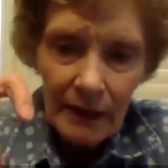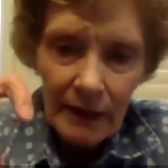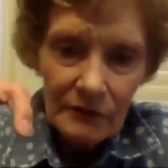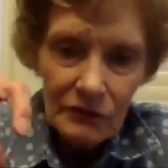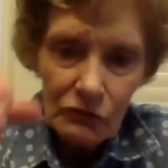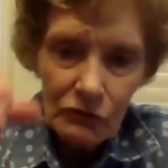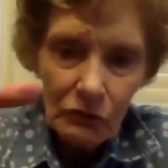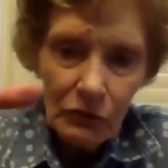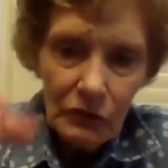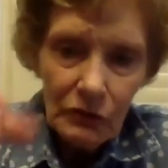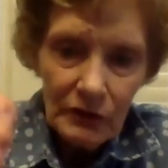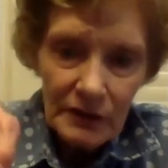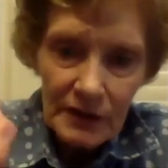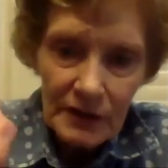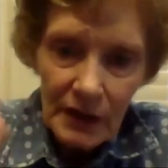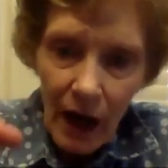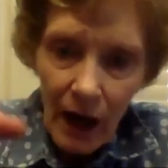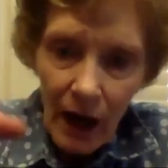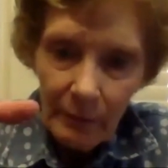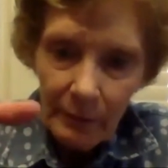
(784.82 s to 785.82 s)
screw the
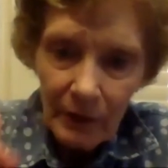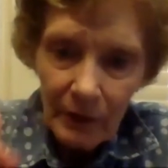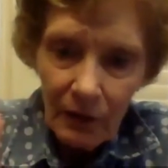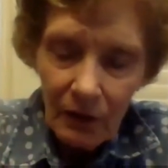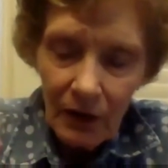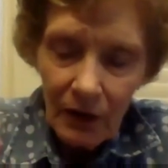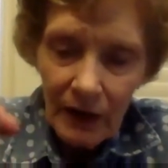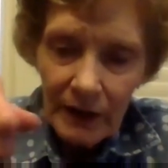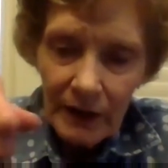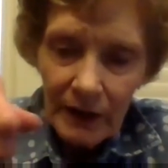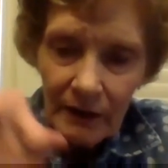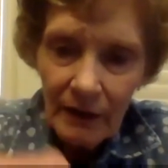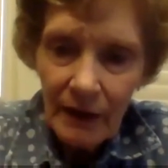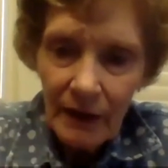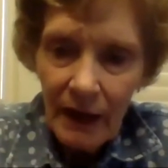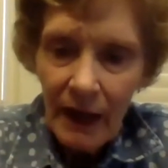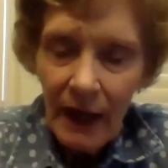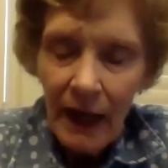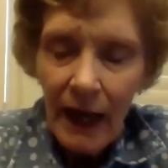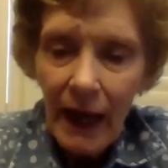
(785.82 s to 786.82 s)
top on,
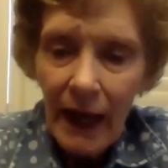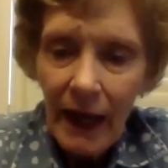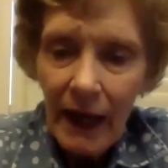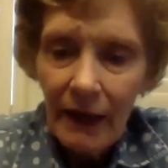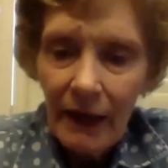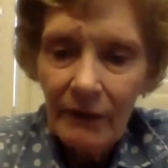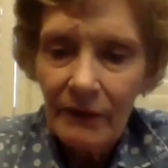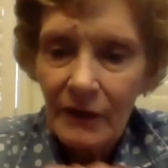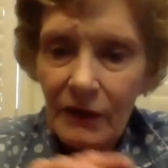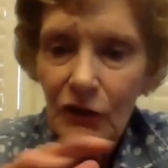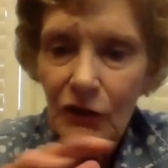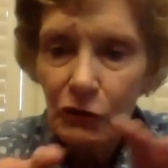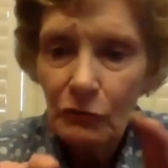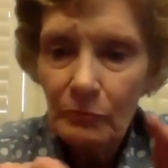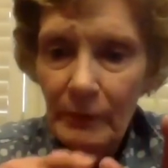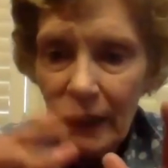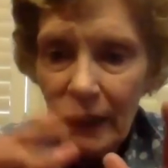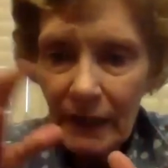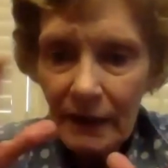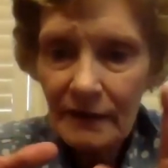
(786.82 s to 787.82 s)
and the
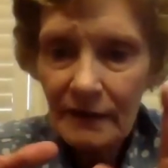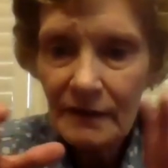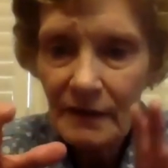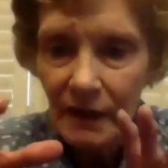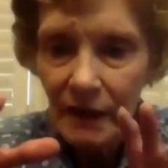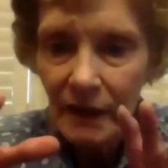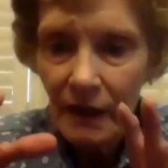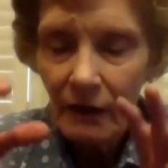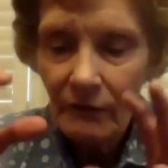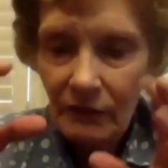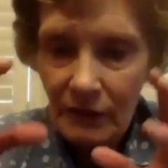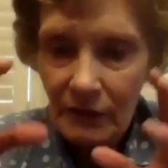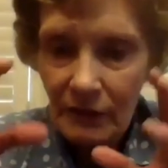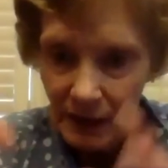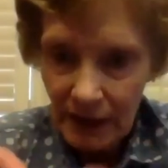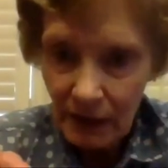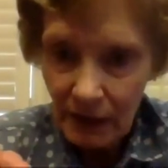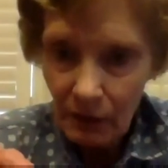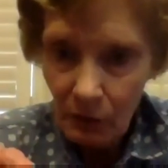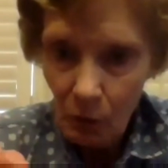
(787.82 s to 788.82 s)
humidity of a
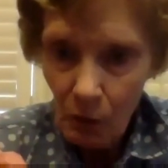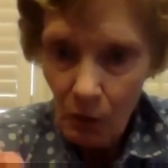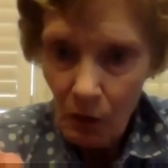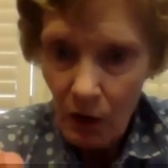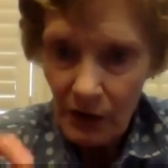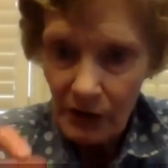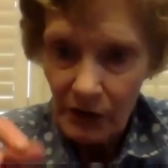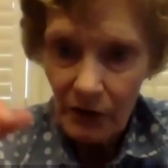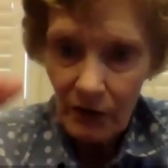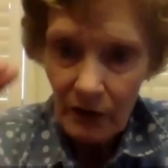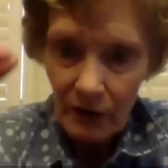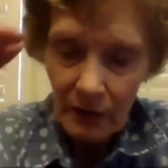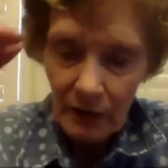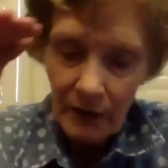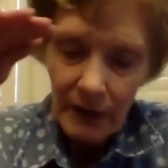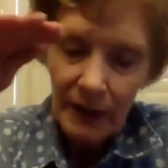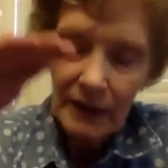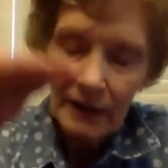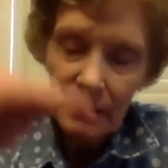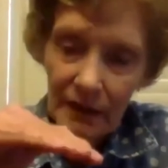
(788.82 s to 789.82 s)
little water
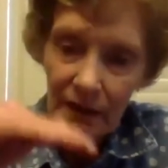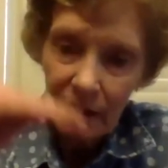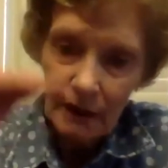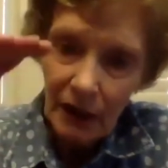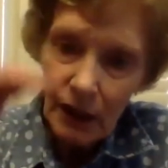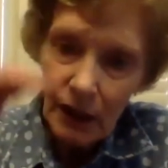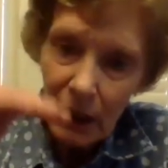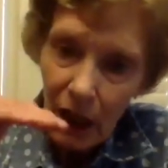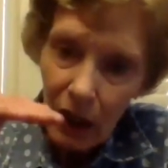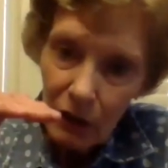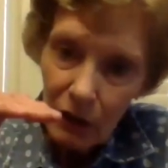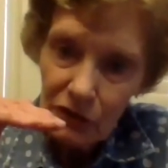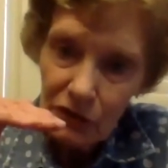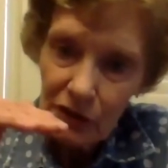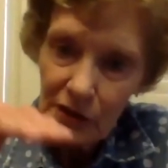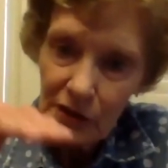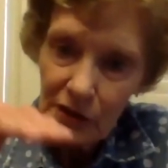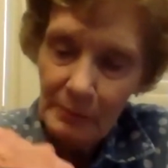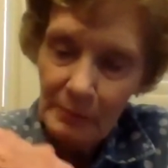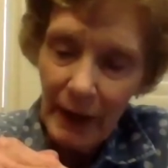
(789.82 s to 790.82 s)
in a
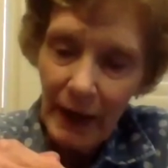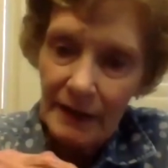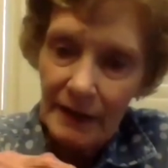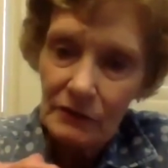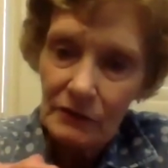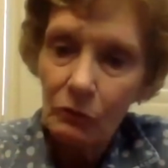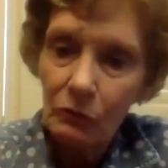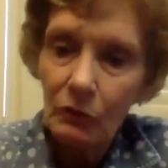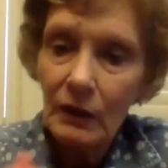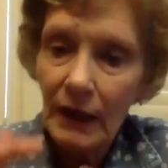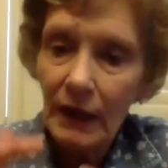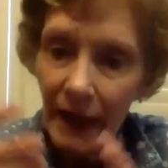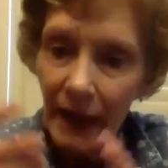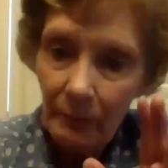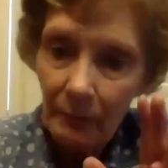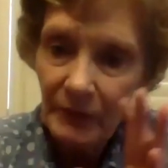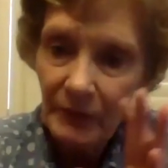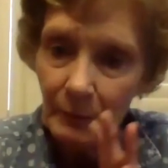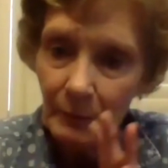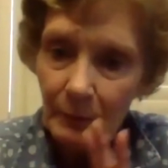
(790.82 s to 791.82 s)
closed space will
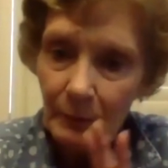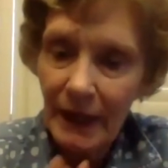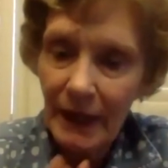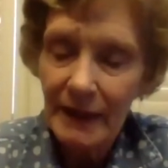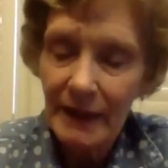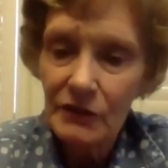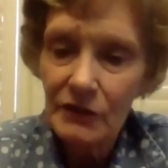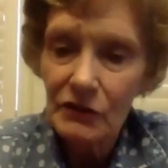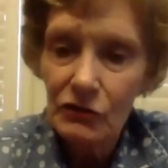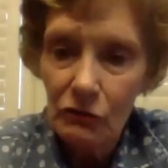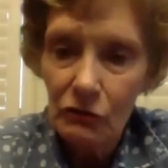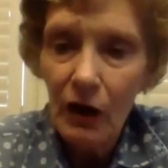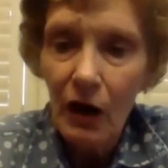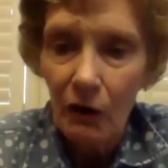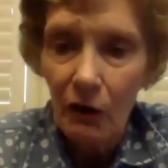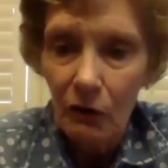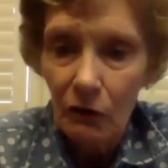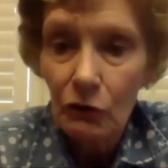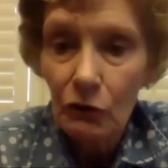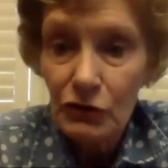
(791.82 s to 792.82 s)
help the plants to grow.
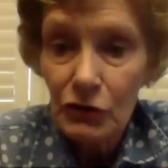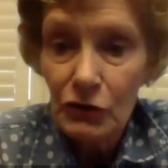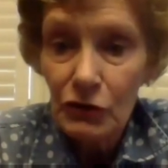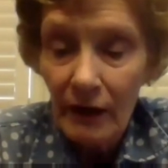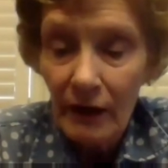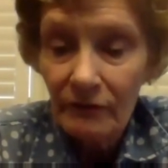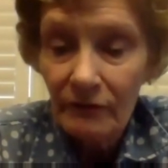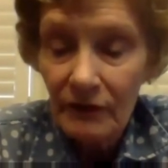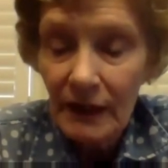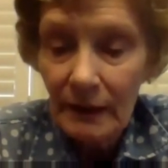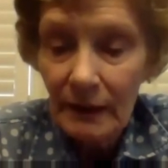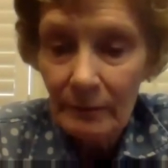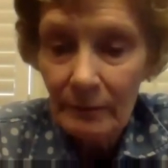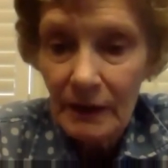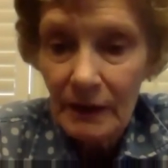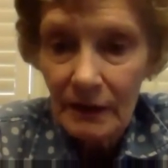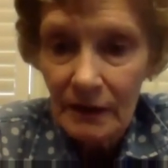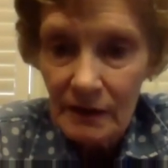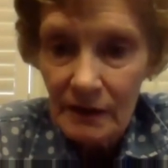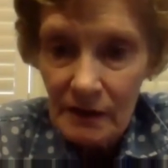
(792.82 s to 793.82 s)
Of course, you have to keep
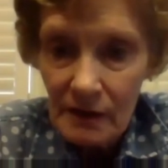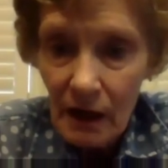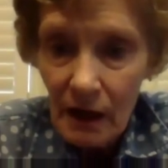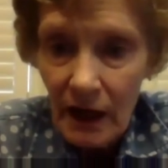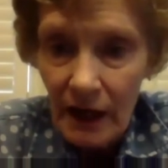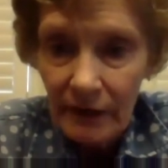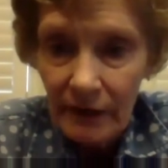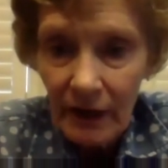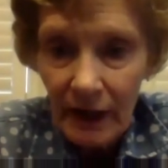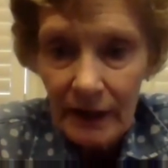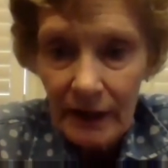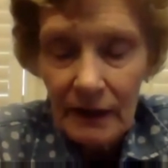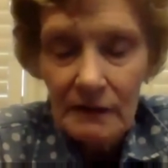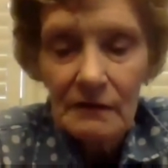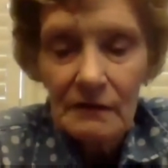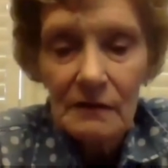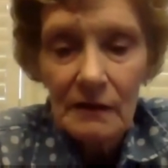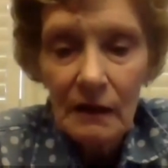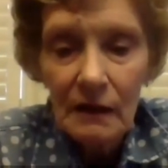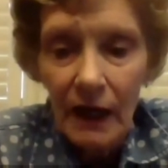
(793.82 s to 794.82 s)
it in the sun. They need
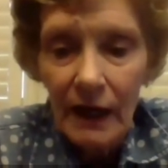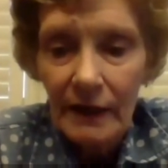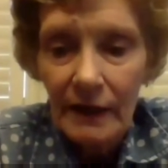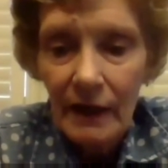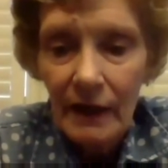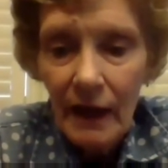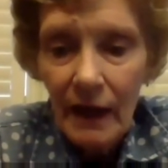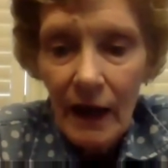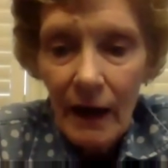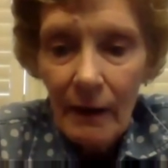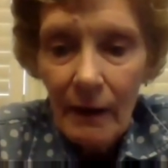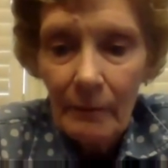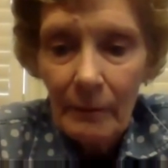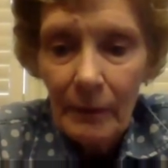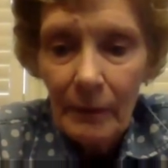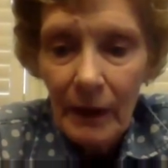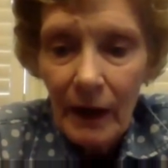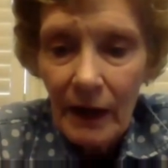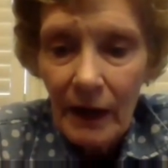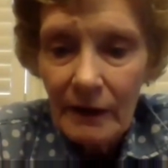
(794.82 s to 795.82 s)
sun.
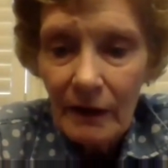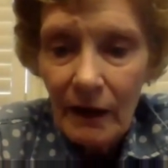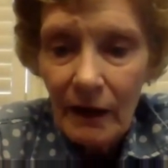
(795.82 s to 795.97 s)
But,